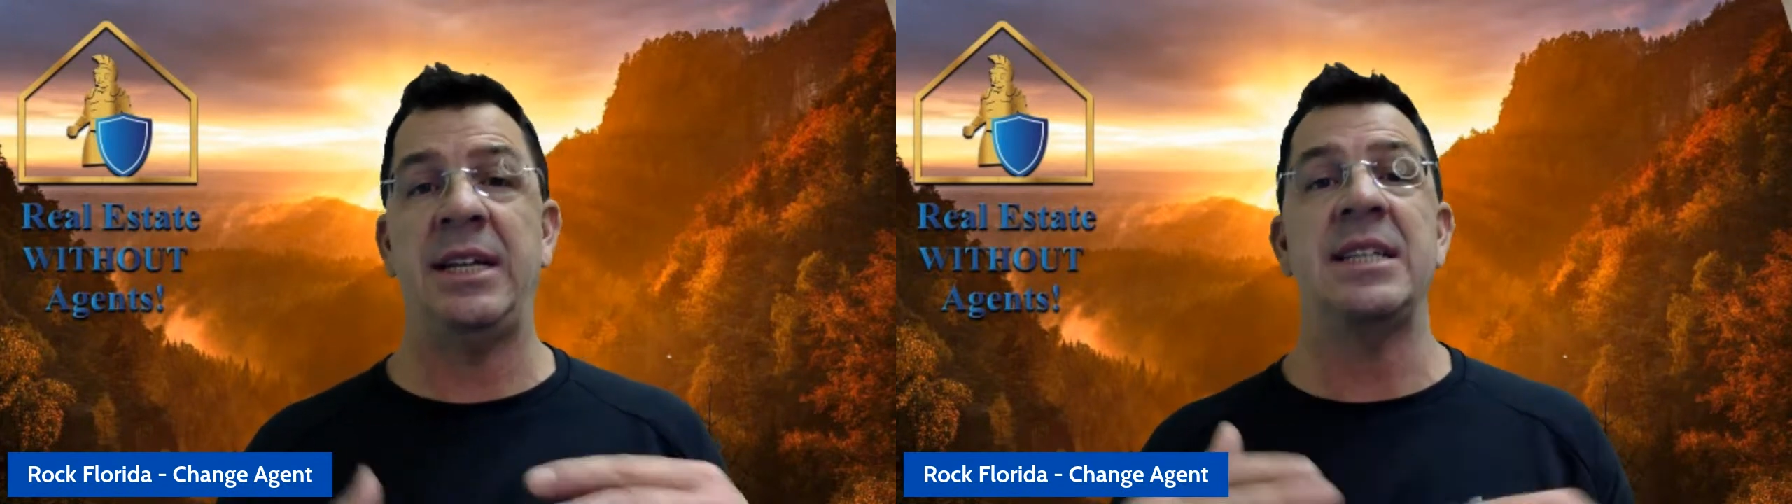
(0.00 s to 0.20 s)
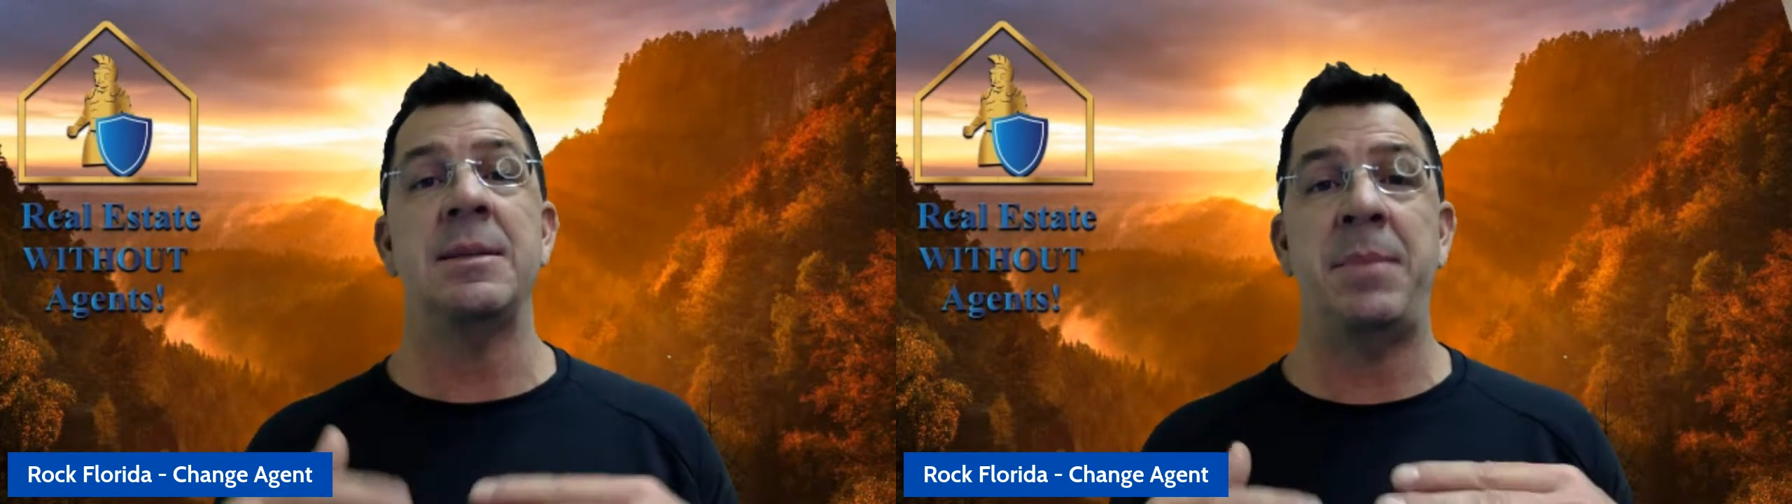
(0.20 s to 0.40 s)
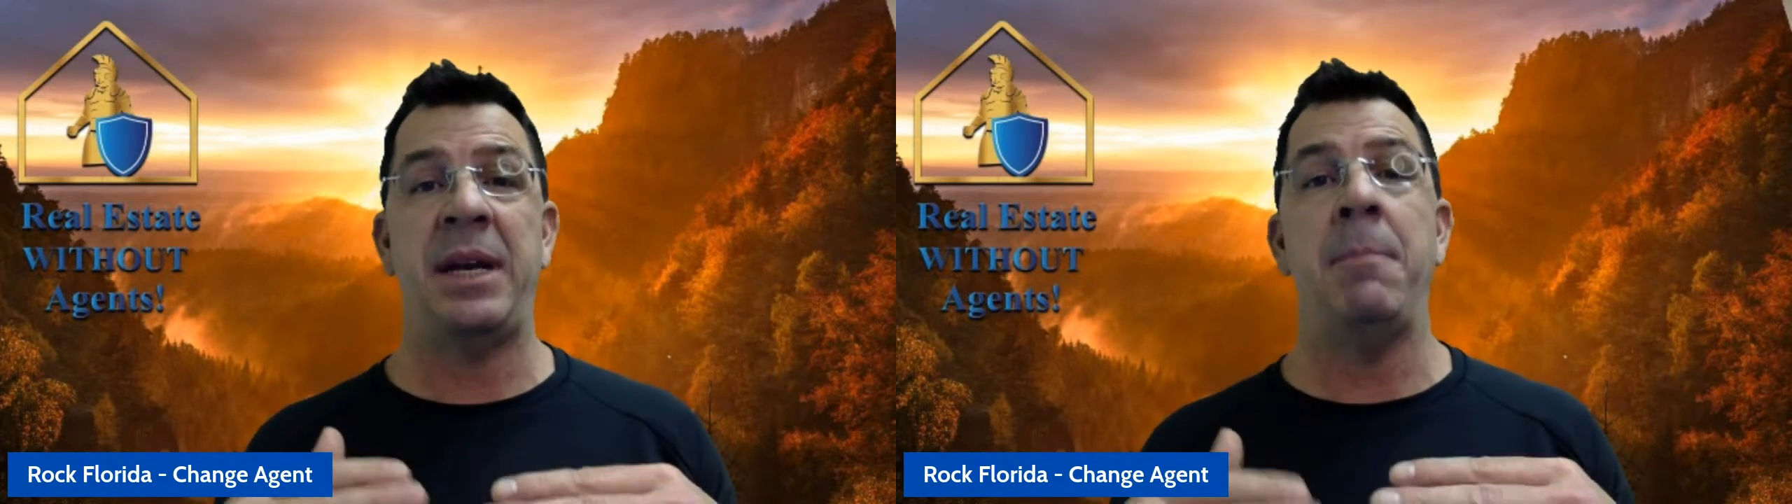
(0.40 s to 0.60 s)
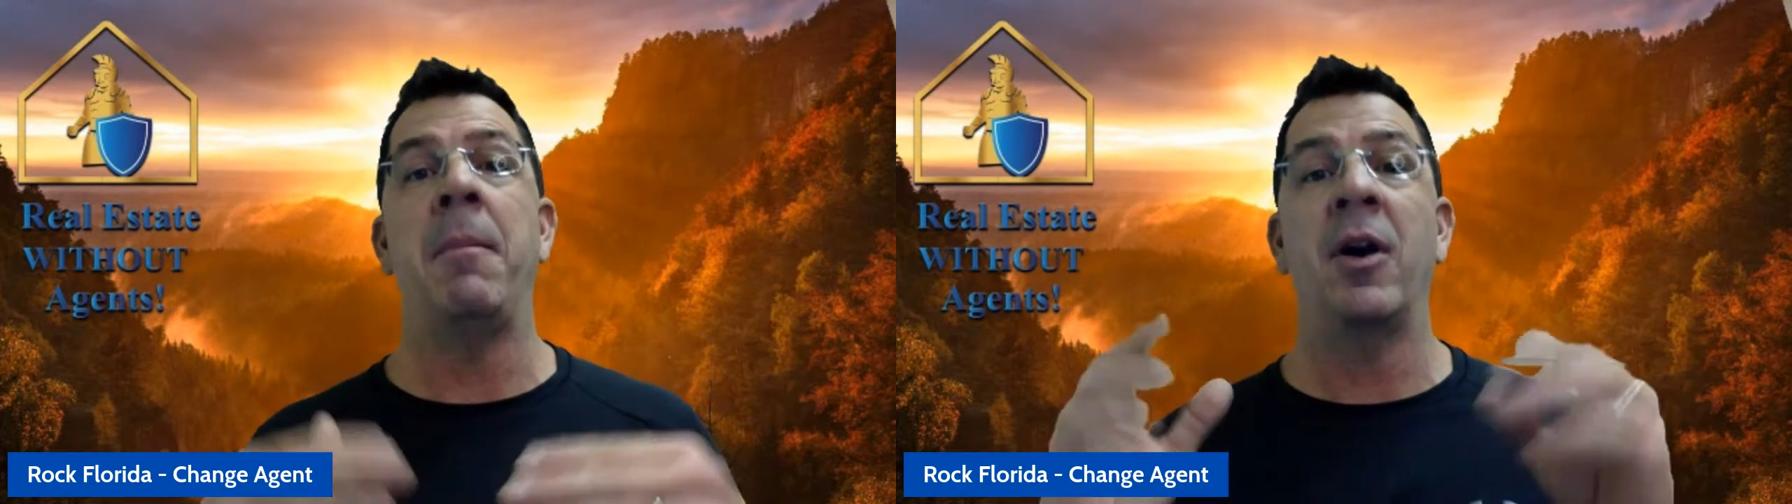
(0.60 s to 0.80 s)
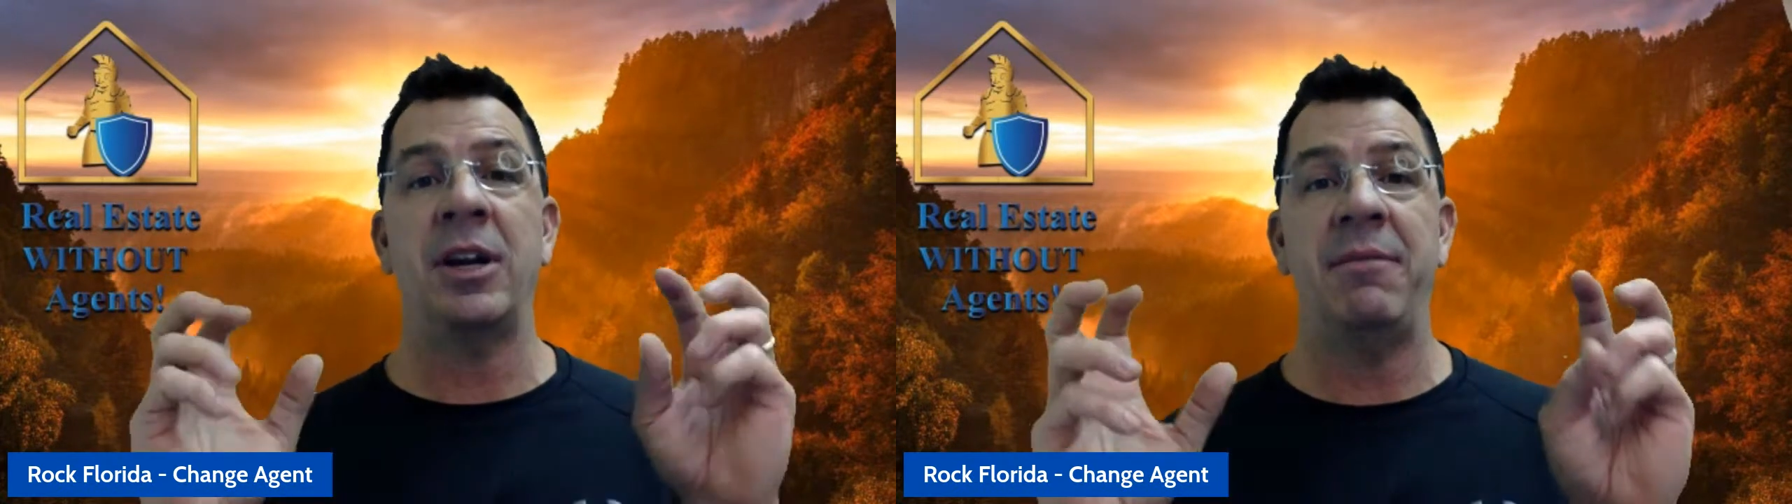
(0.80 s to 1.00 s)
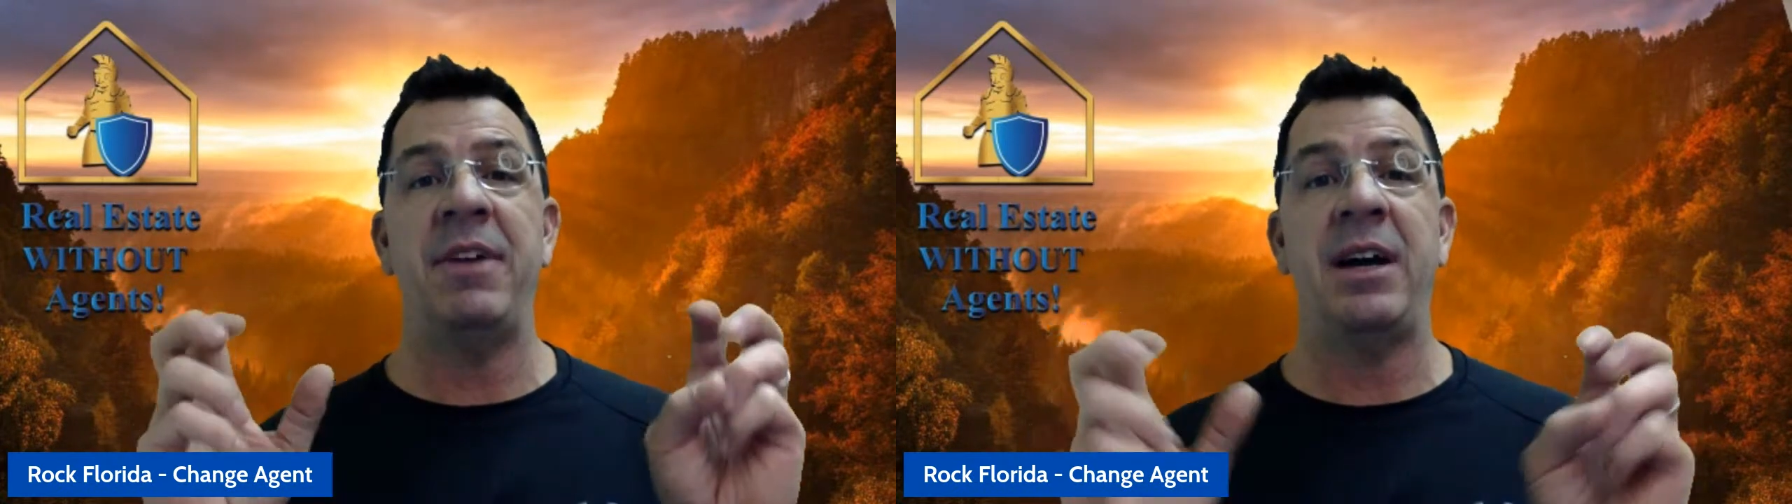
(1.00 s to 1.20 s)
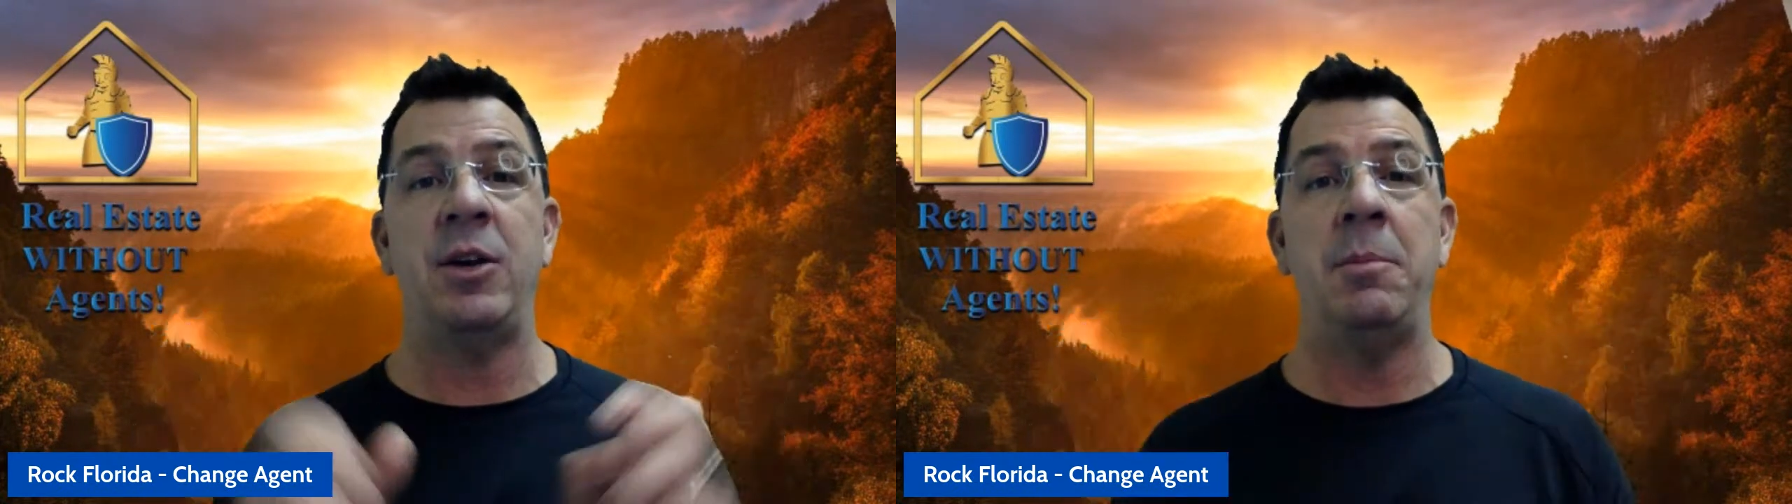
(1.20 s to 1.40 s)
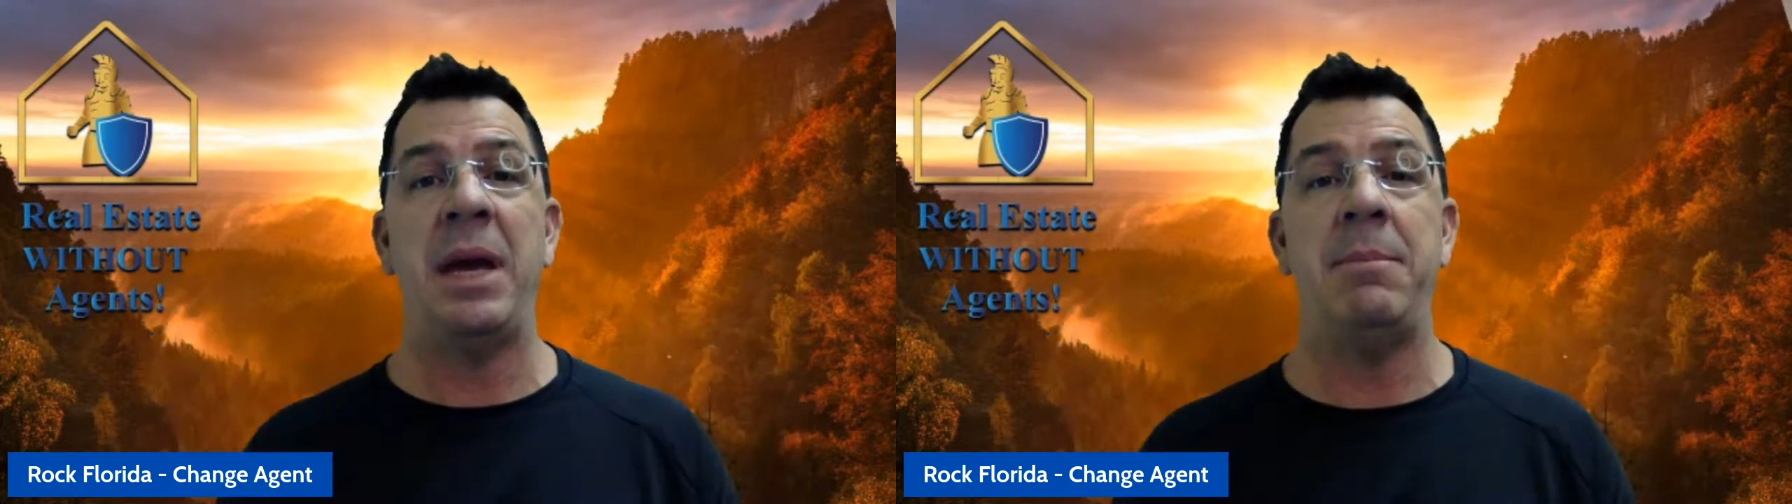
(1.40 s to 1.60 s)
anticipated market
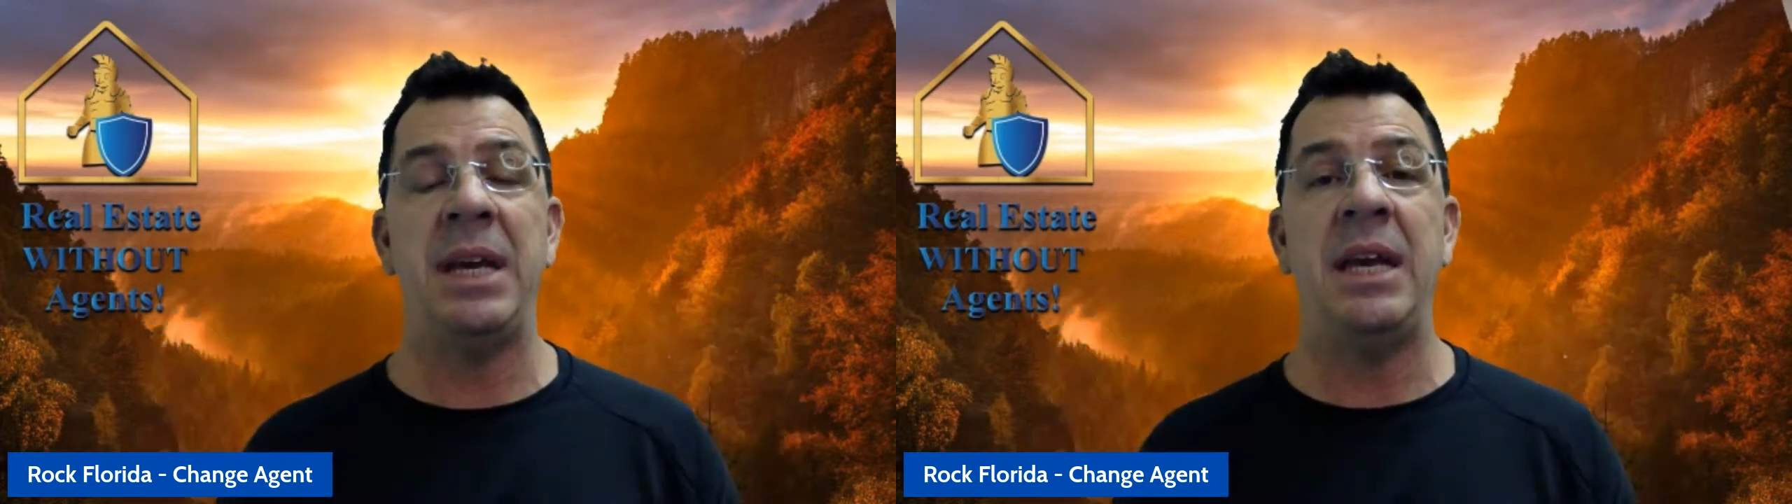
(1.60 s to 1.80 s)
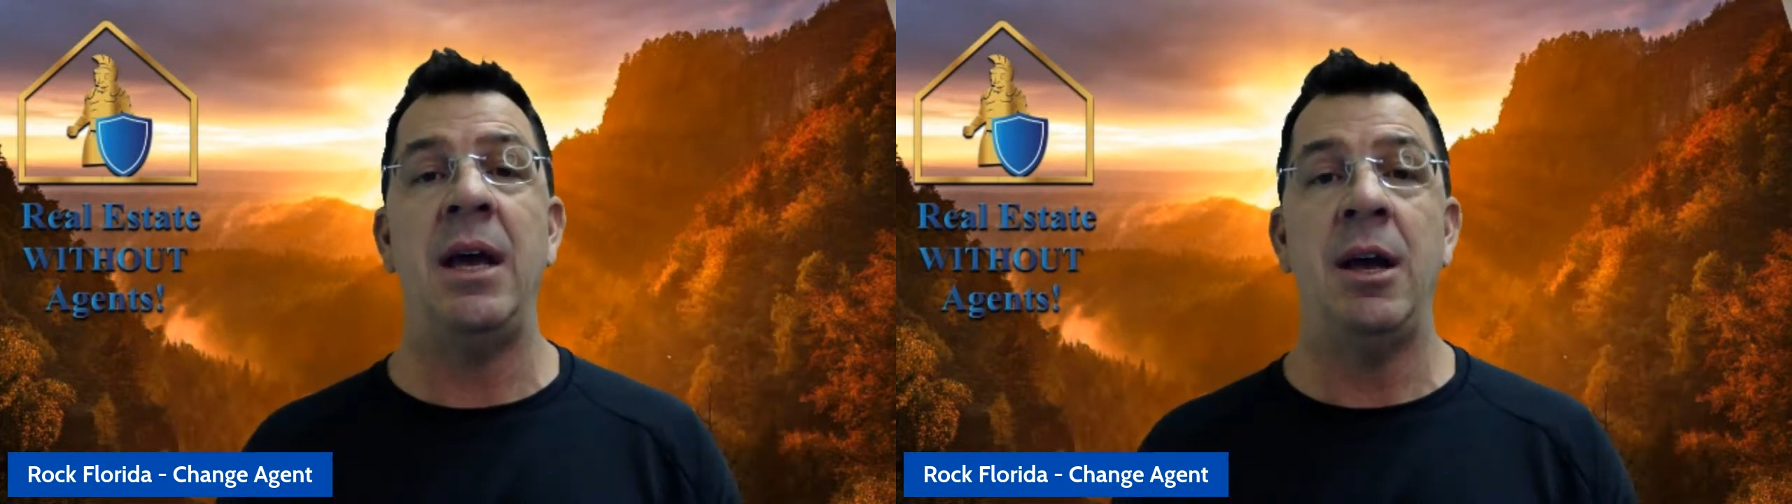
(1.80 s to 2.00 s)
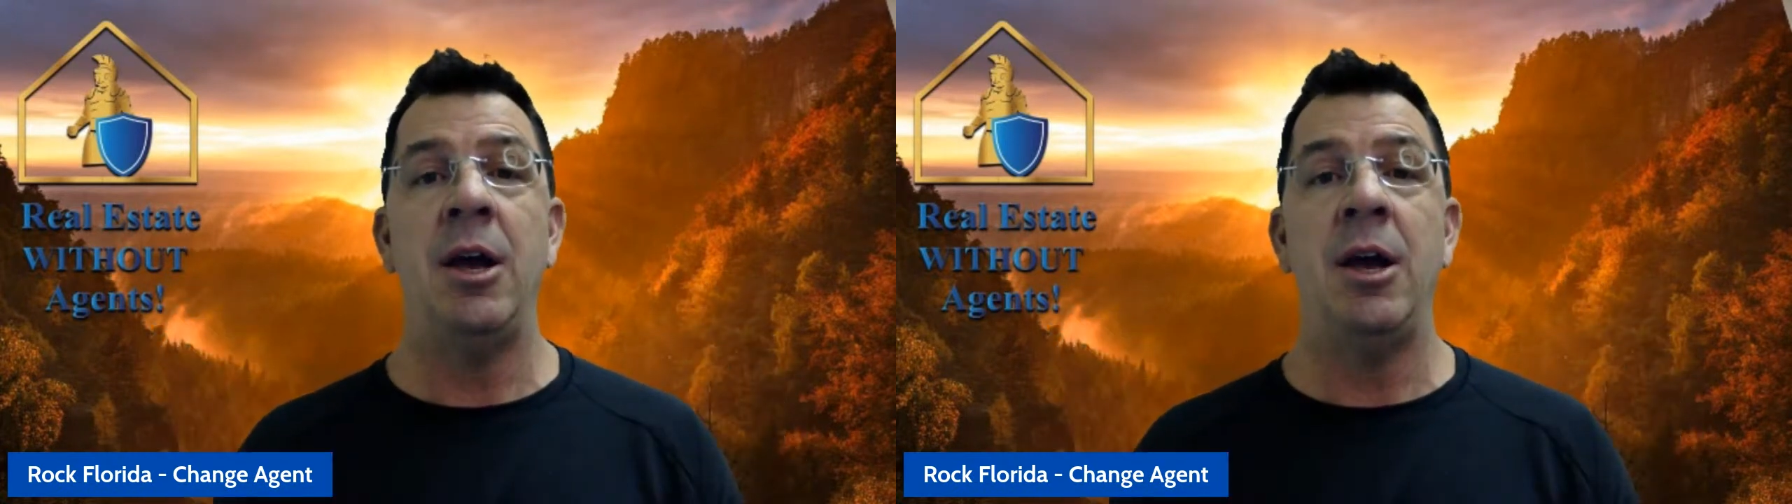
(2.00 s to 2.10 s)
value may be